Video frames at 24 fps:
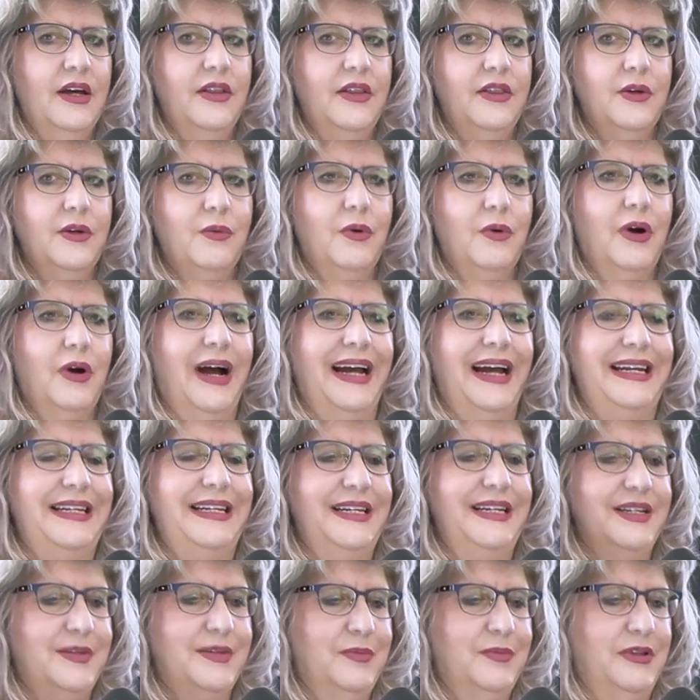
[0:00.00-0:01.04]
There were
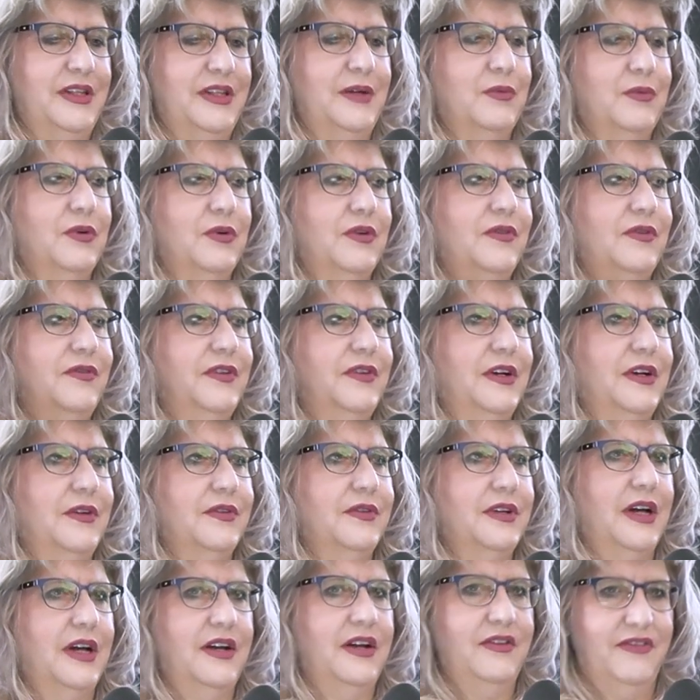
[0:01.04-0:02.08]
ideas, but they were
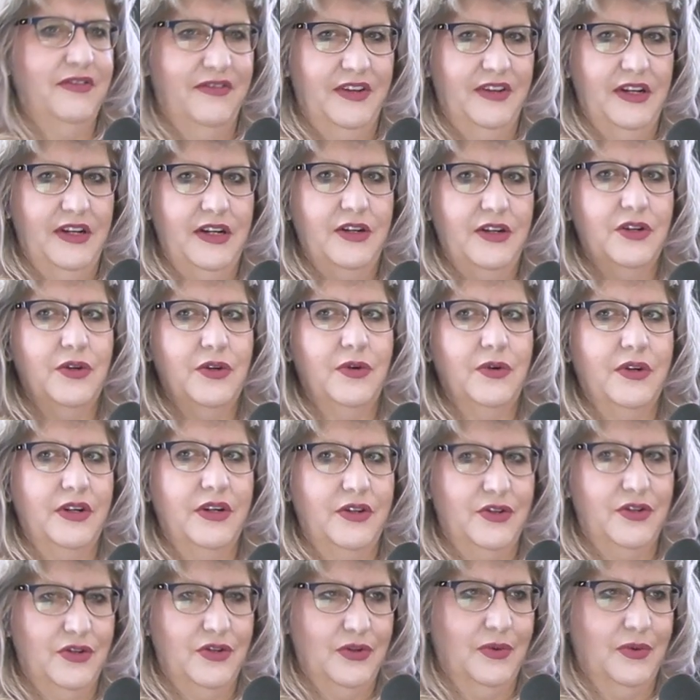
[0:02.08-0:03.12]
felt unfinished or
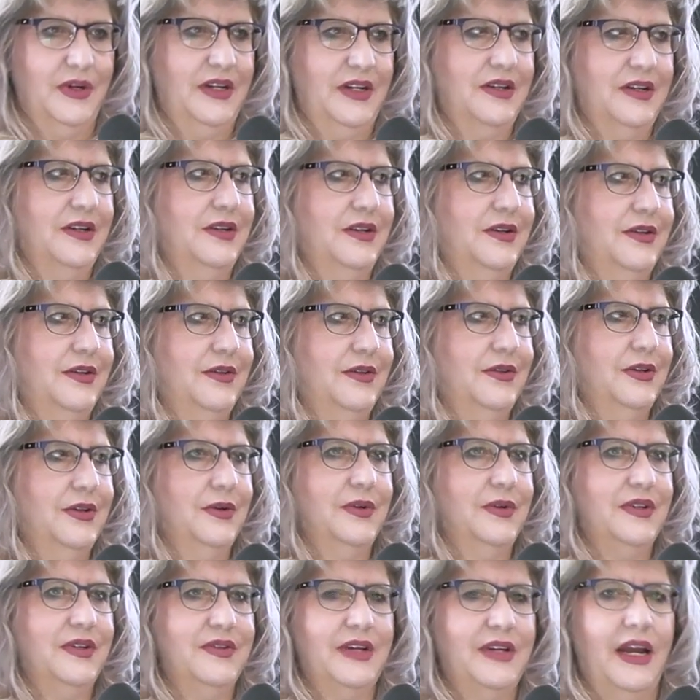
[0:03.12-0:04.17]
disjointed.
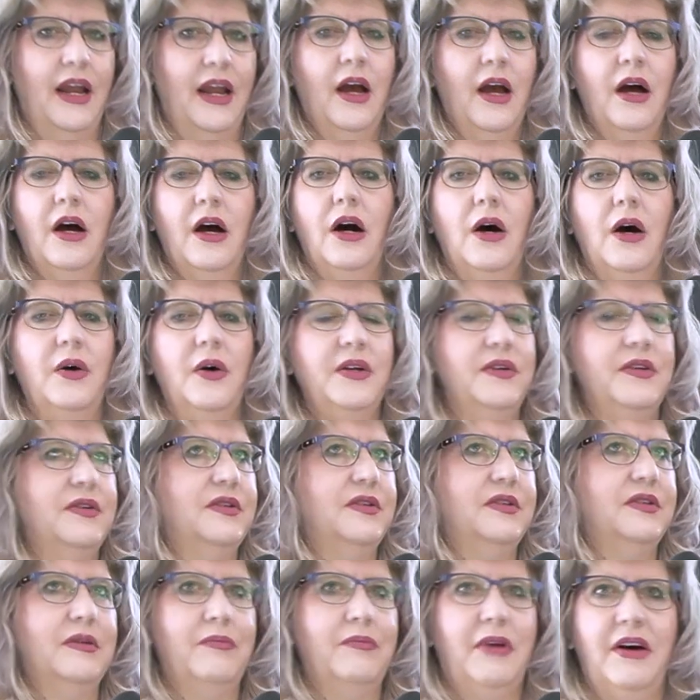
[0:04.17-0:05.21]
So to say, this
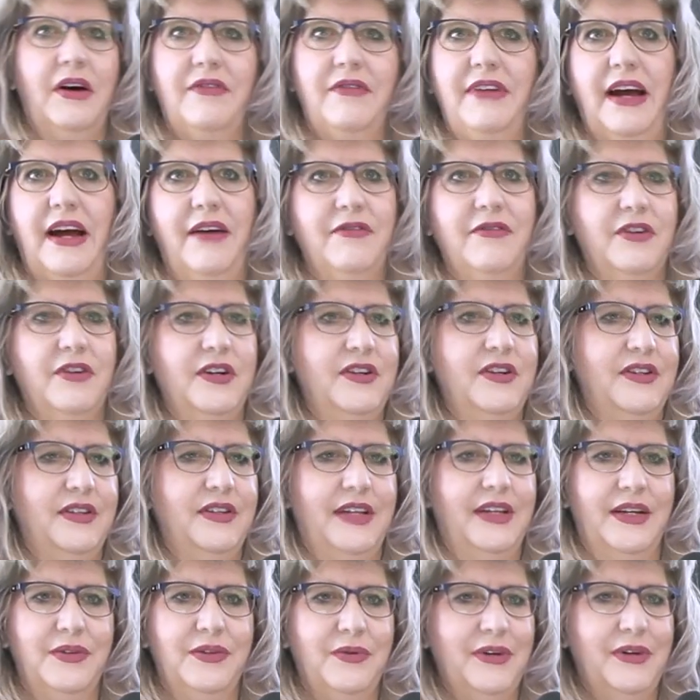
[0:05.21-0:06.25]
is above average,
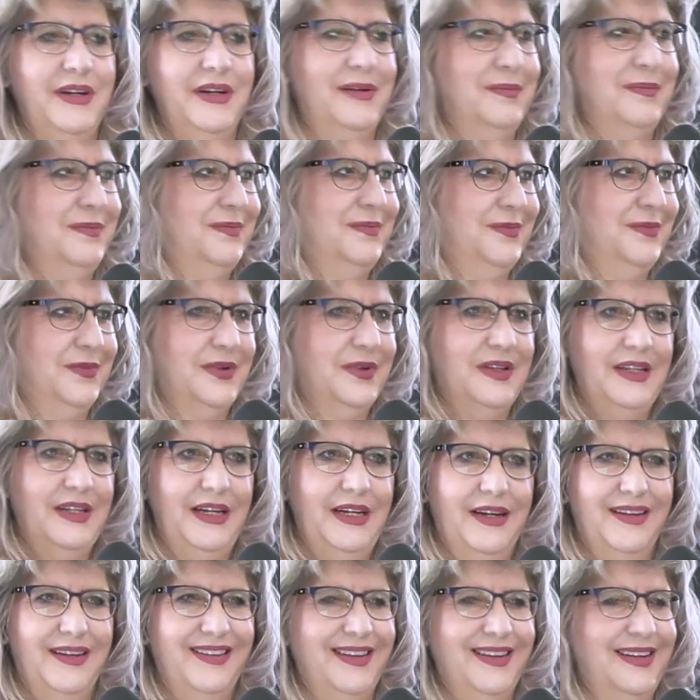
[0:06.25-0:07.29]
that's why I'm
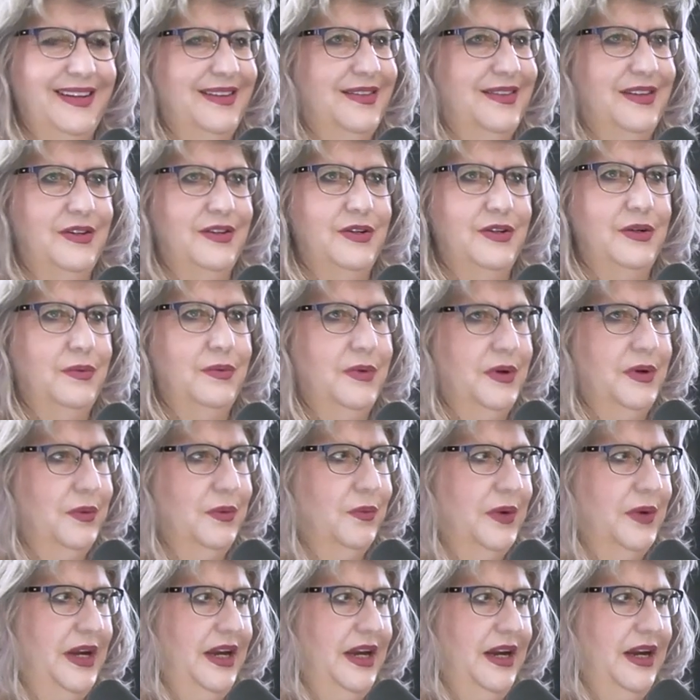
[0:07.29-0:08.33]
really on like the 2 and a
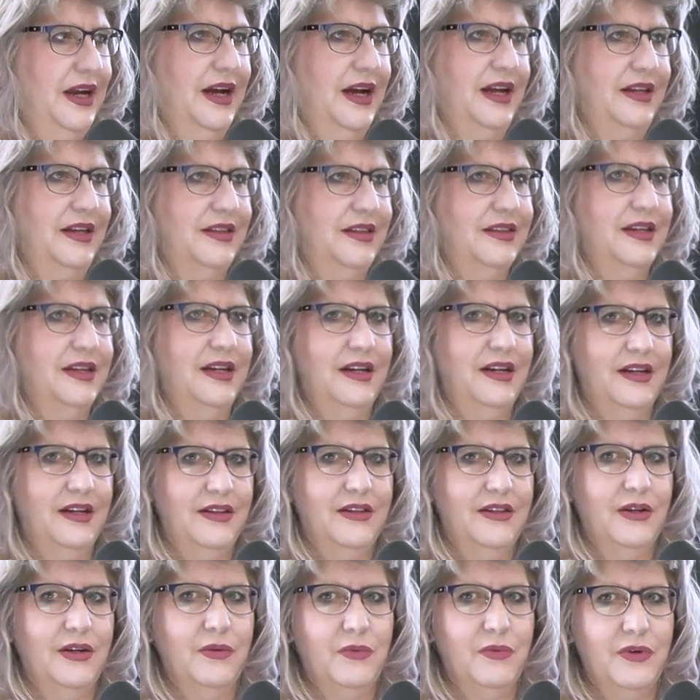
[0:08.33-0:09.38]
wing. I
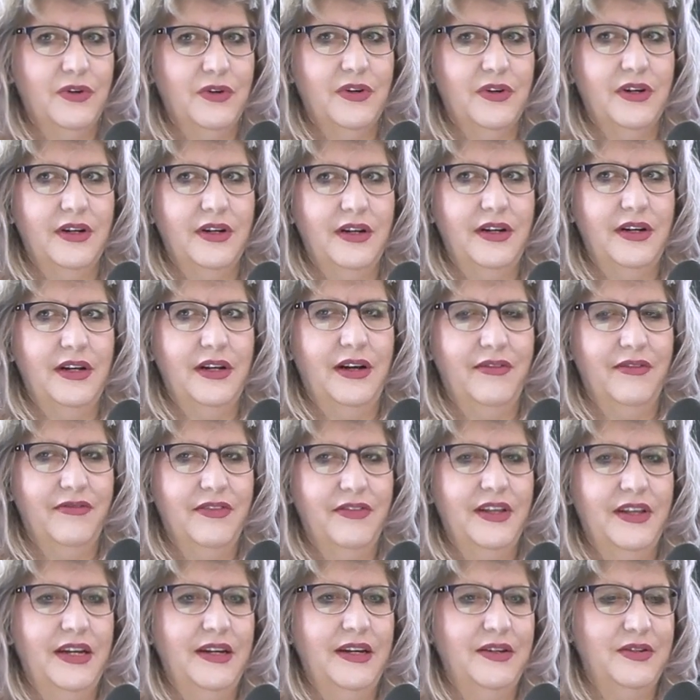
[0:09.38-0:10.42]
think there were enough
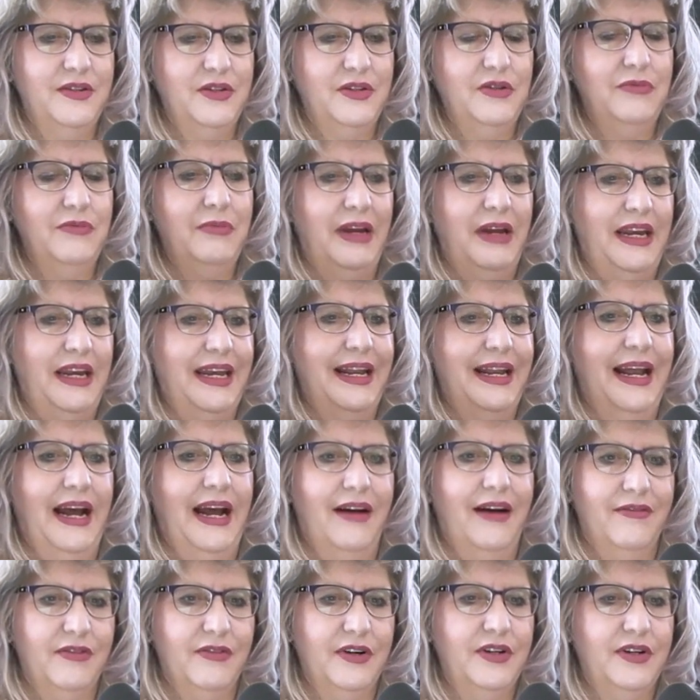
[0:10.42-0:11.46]
things to make it
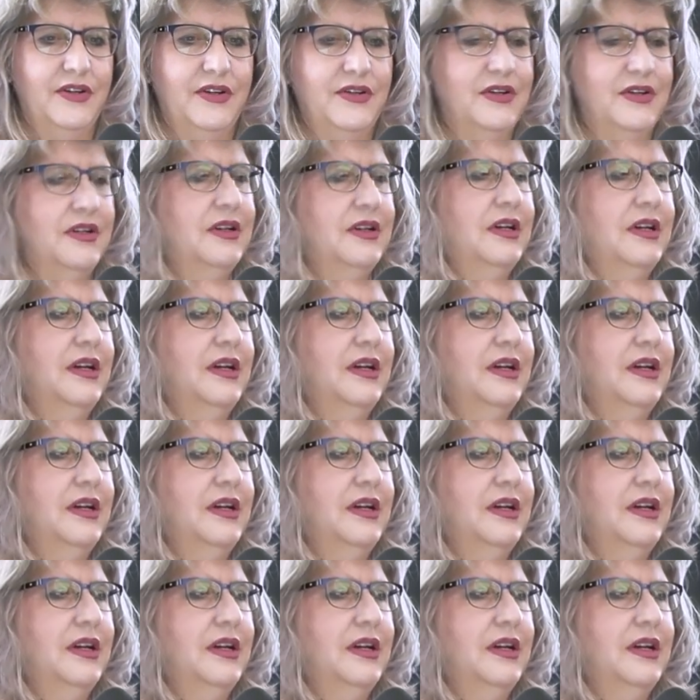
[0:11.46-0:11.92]
average.